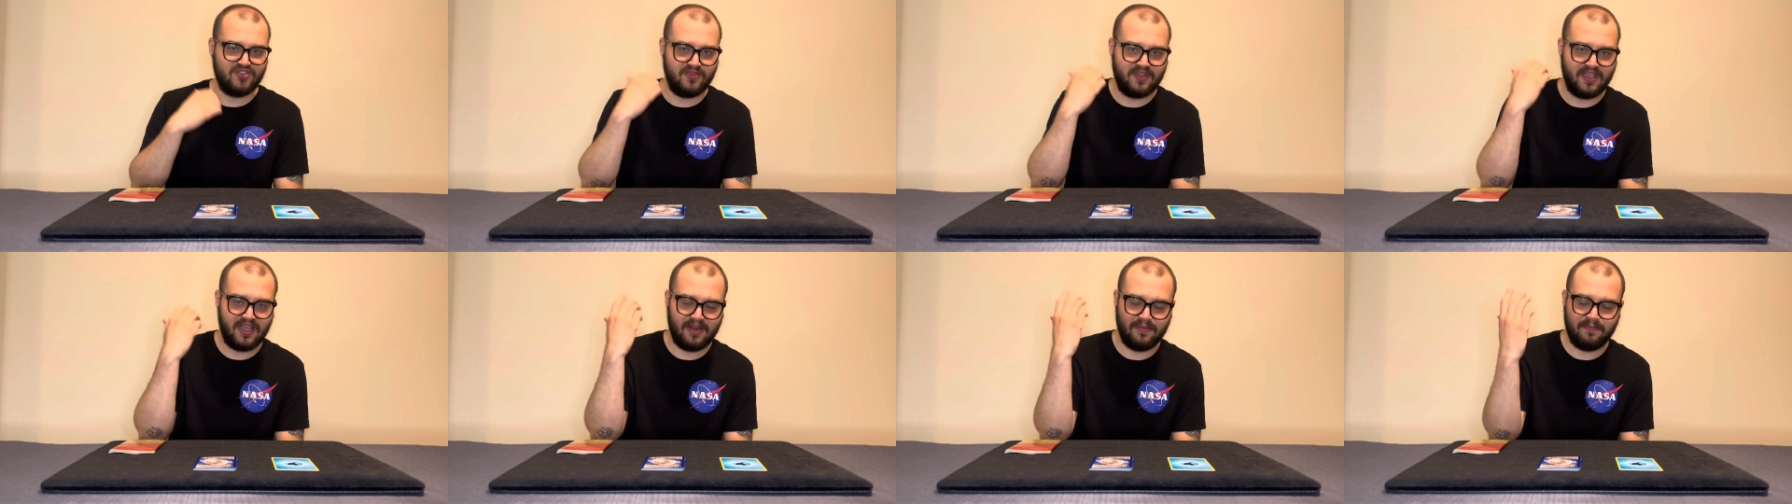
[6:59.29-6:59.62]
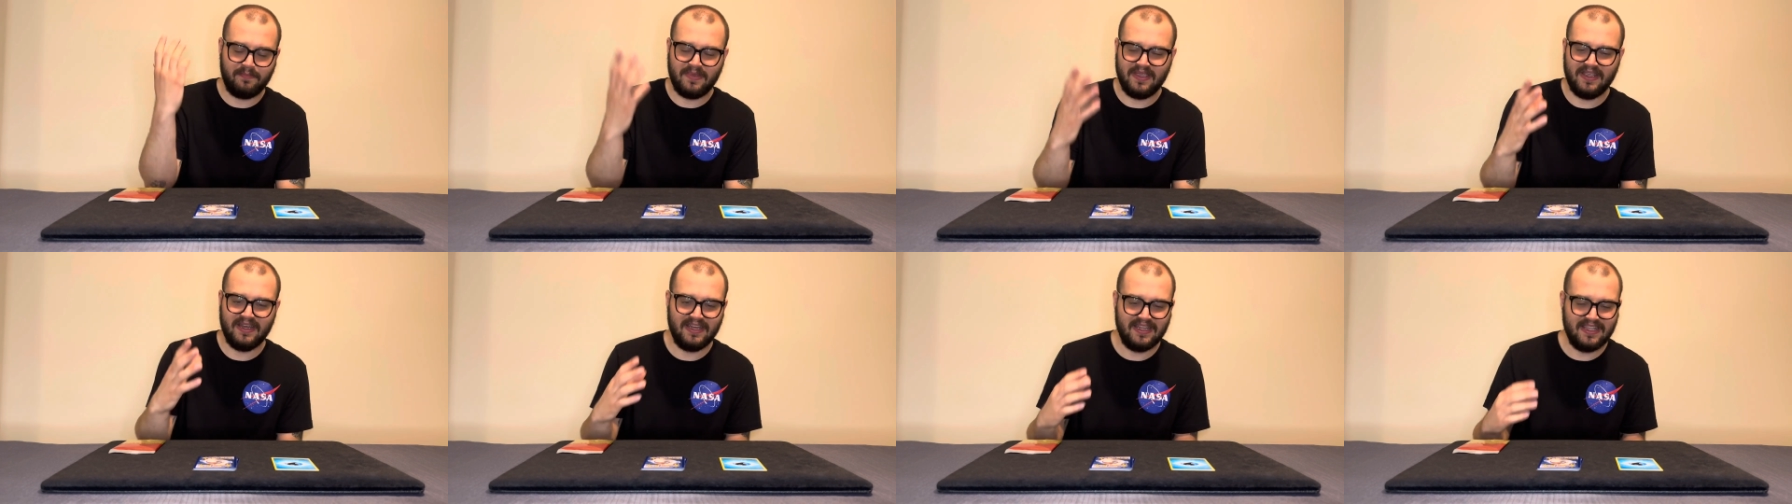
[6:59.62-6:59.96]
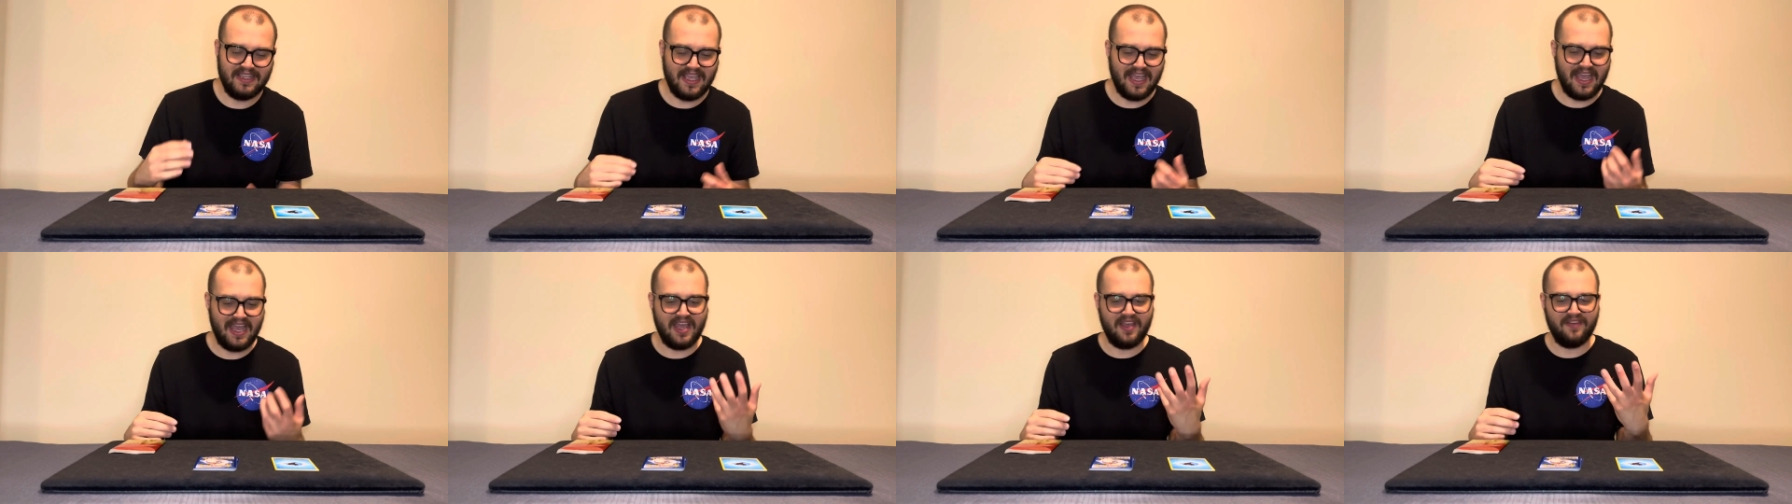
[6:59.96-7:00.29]
You get a
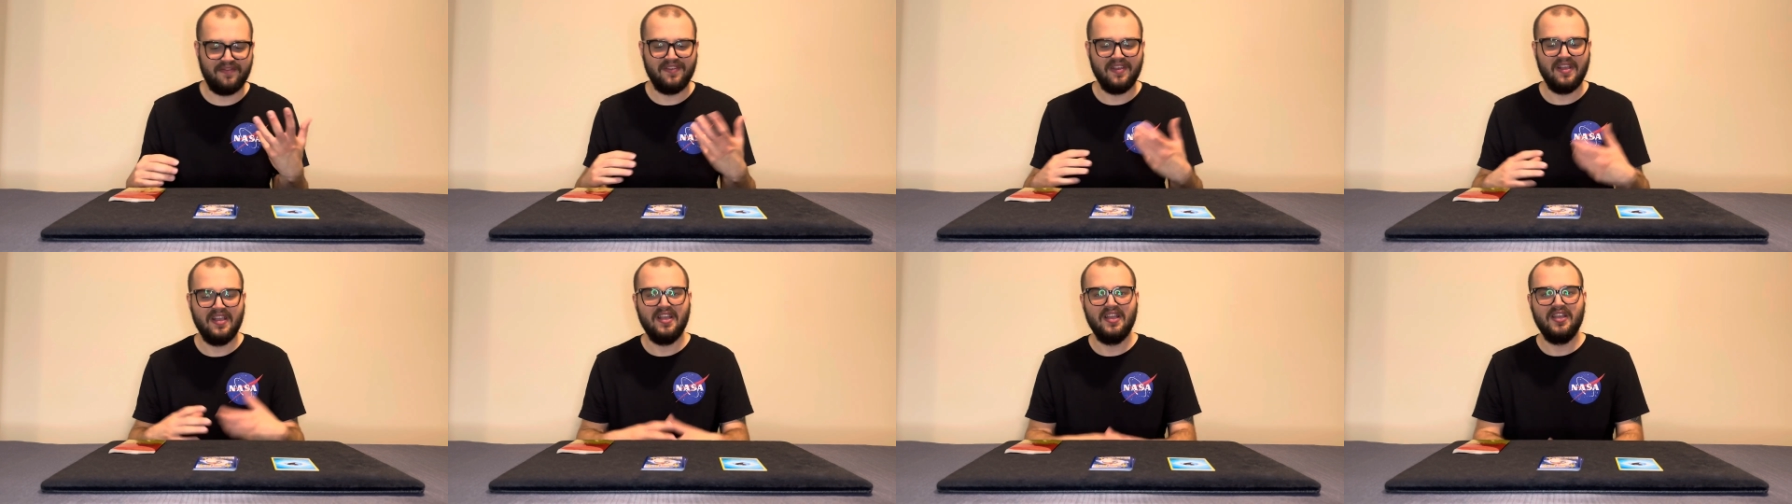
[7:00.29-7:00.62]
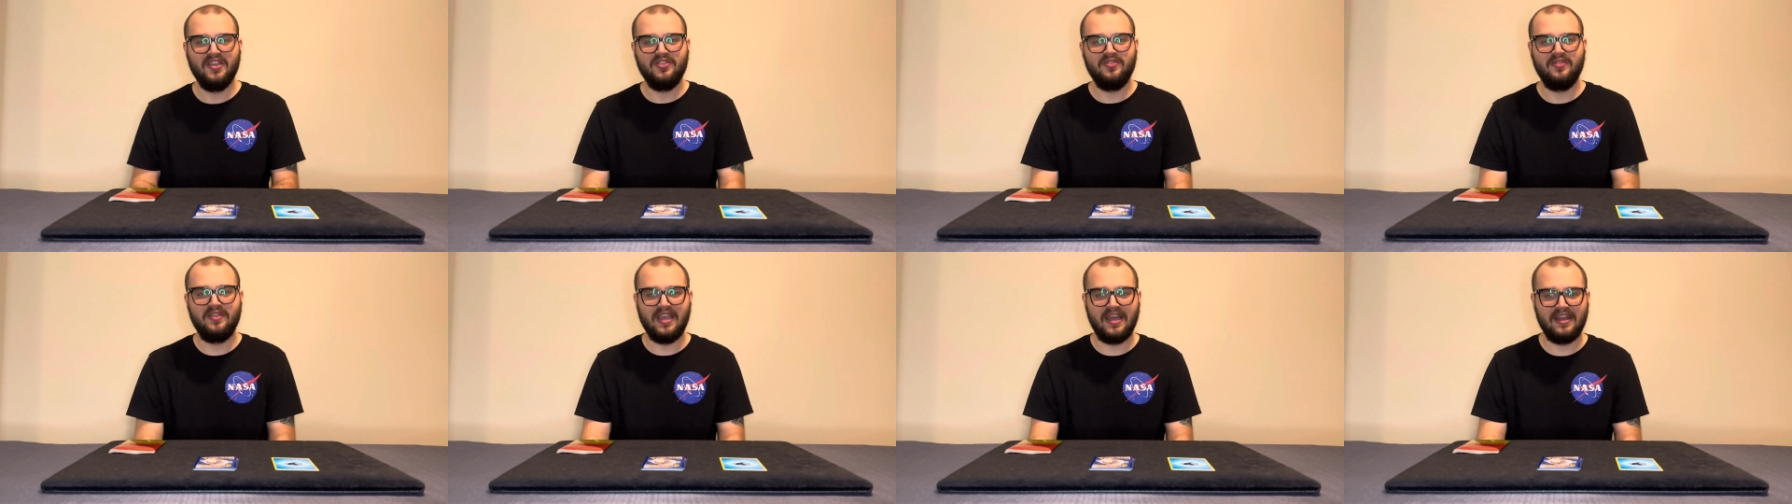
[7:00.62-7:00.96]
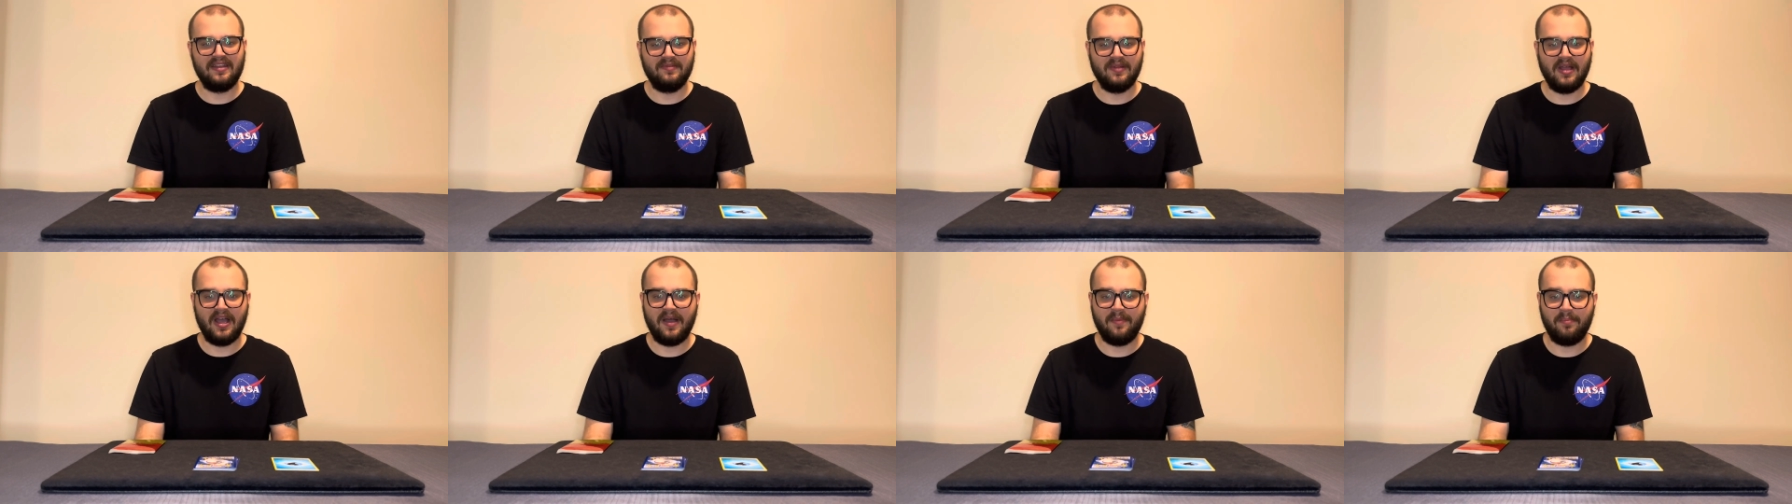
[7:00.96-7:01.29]
PDF. You
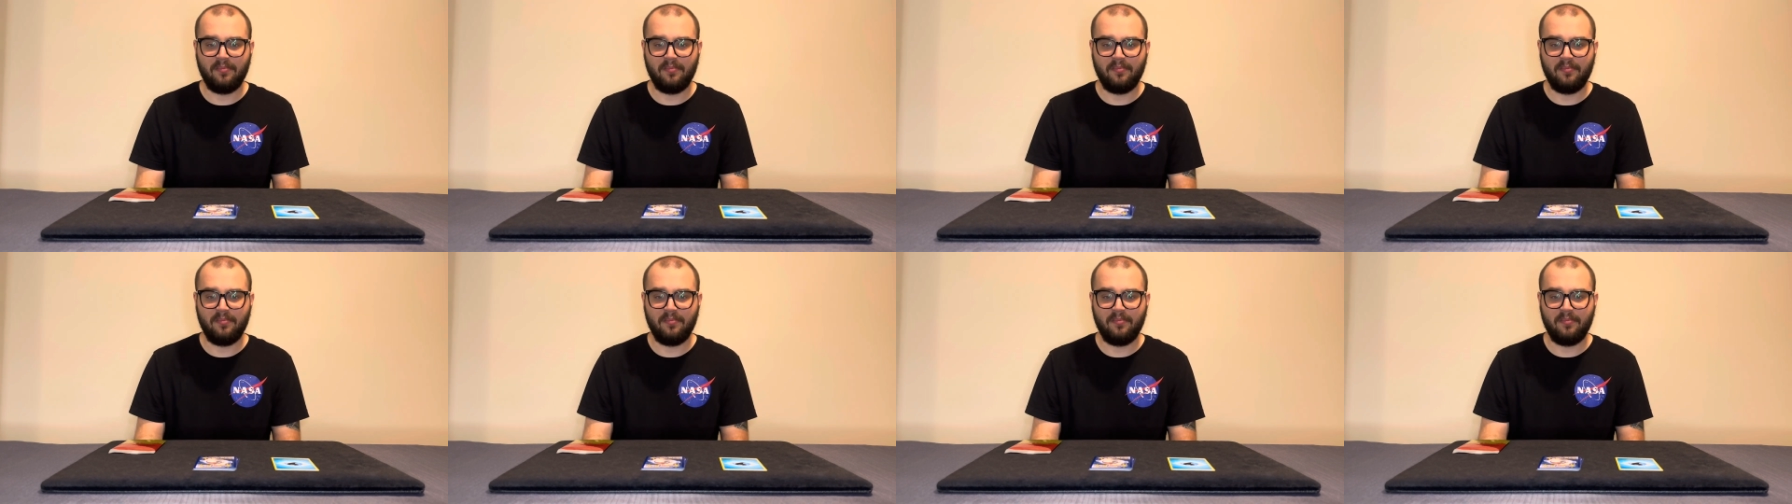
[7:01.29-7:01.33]
get uh,